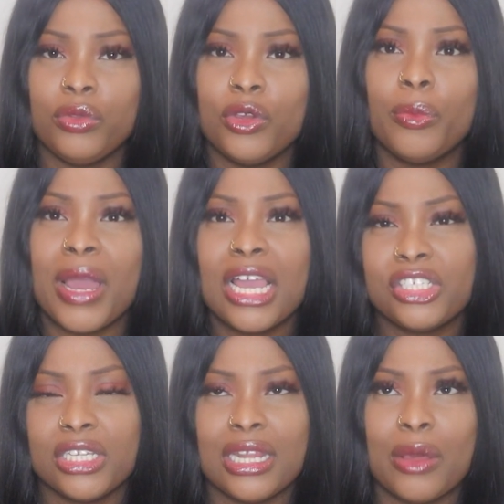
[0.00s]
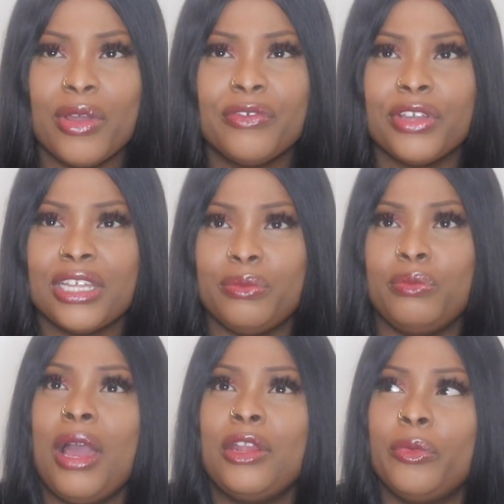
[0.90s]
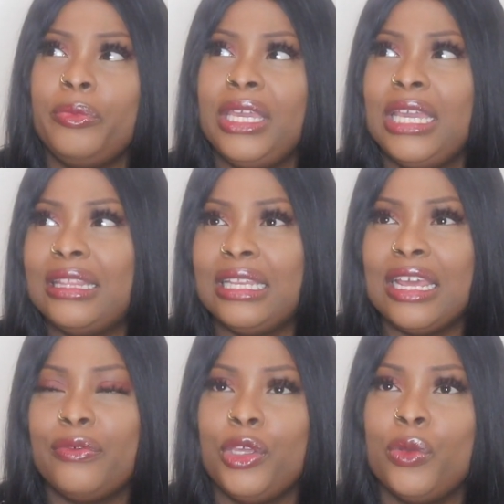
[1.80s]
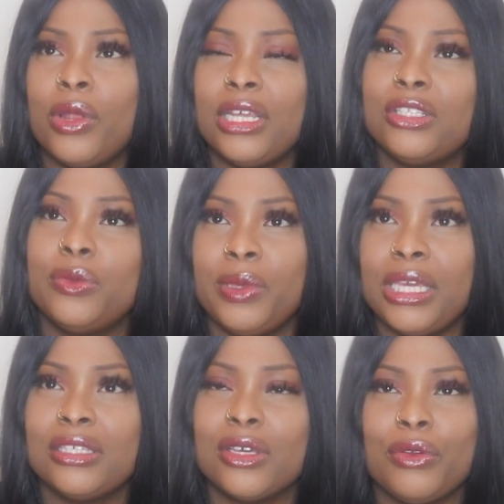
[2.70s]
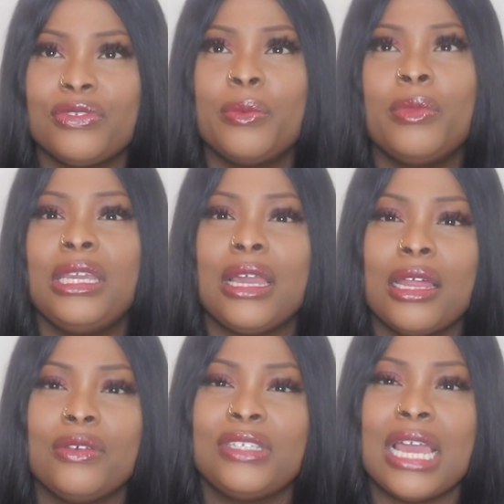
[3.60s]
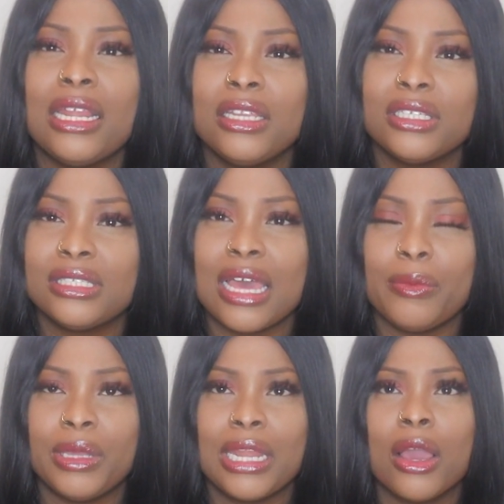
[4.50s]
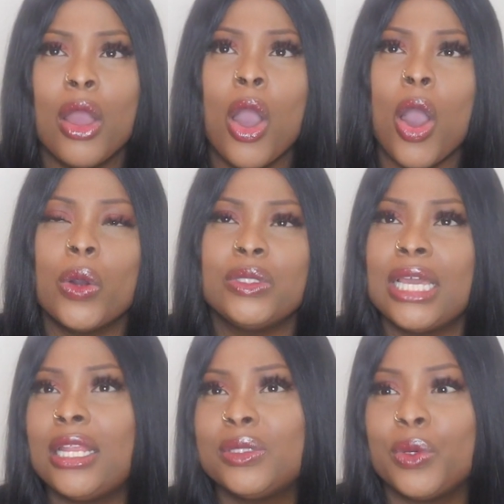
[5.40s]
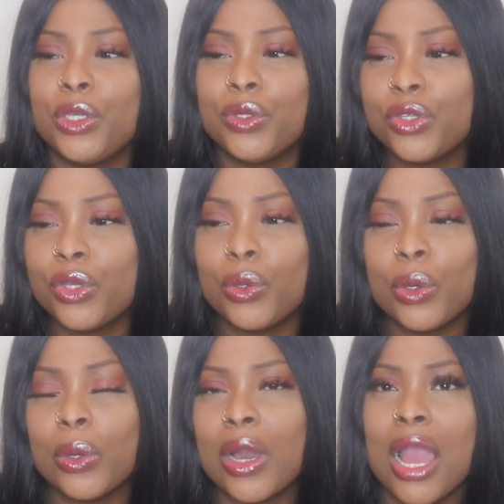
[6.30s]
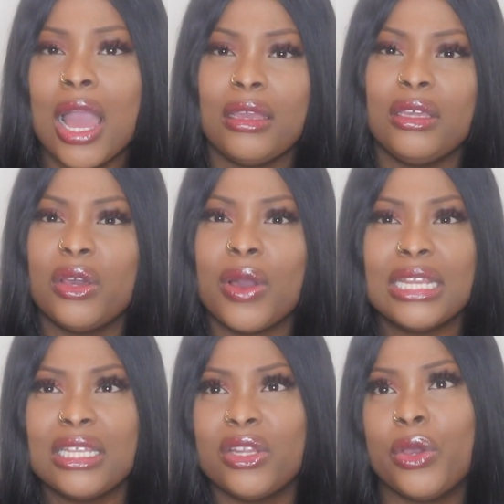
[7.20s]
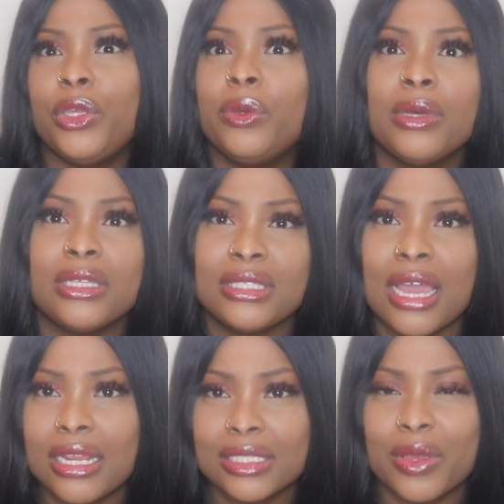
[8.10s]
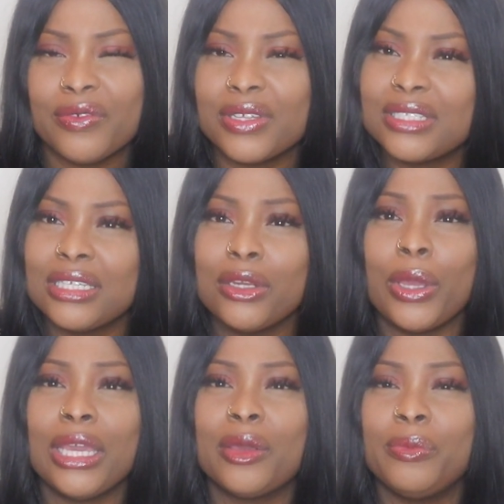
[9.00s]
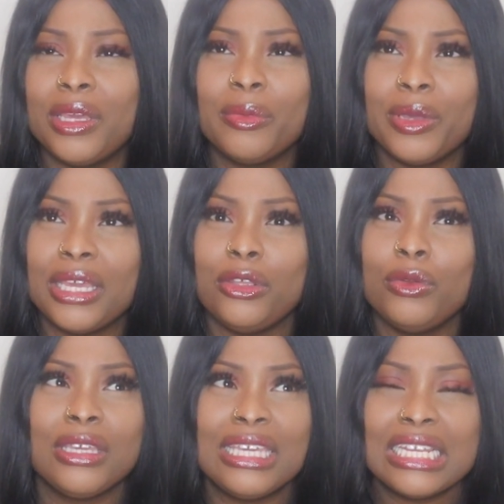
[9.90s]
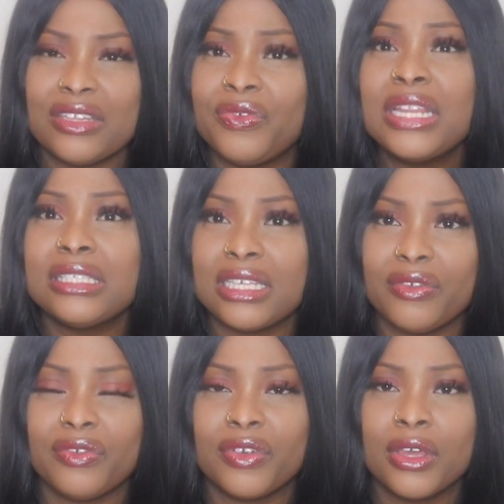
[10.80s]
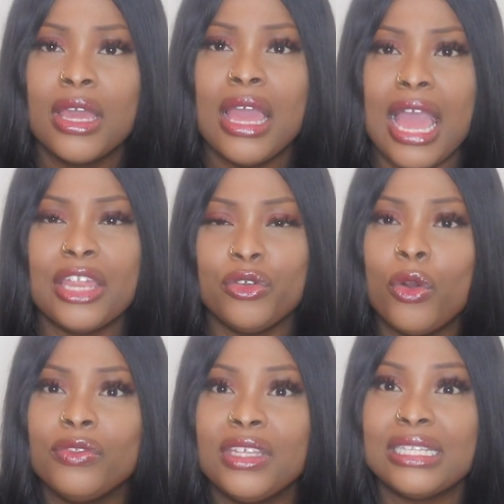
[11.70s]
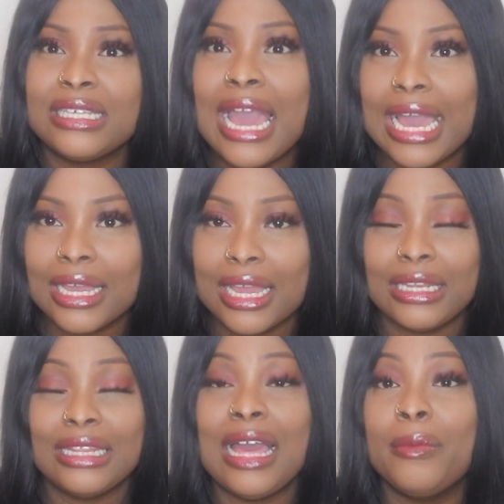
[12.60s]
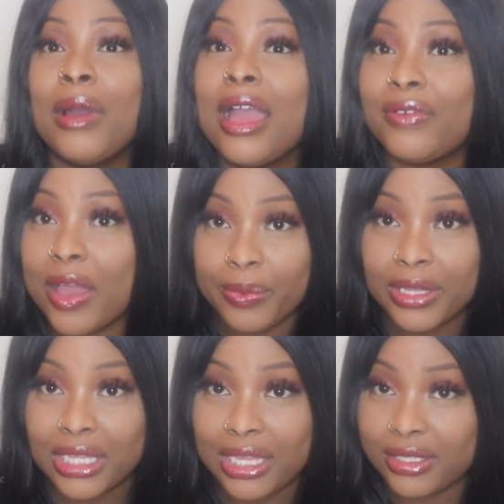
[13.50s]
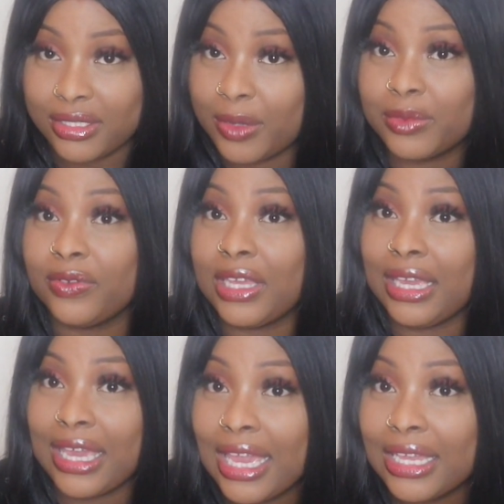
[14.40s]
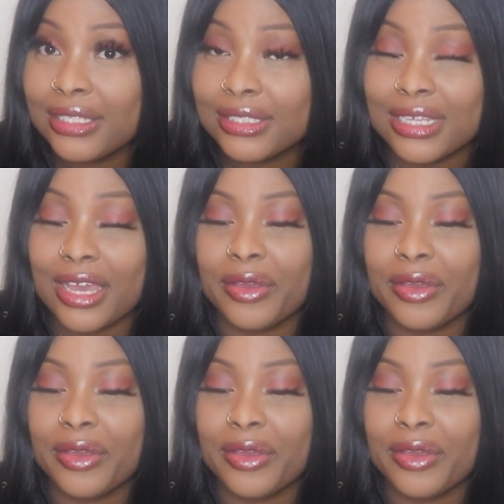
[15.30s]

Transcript: your passion and whether it might not be at the level you want it to be, so if somebody kind of challenges that and be like, oh, tell us what you do, or you know, I didn't know you were a stylist, whatever, you know, it can be a bit, you get defensive and you're on the attack. And that might have happened in terms of King Kane's